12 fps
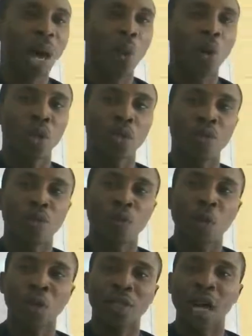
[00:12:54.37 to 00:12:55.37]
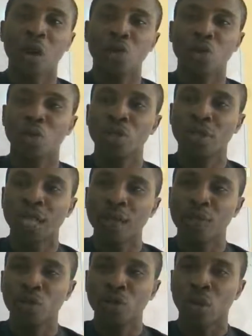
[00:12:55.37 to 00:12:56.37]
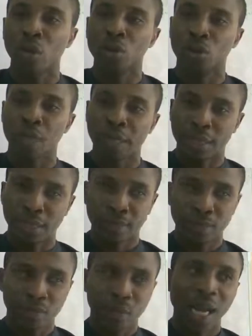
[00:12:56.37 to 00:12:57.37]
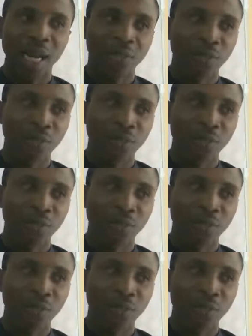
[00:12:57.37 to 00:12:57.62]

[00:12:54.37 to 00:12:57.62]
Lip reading: by what? 4,700. At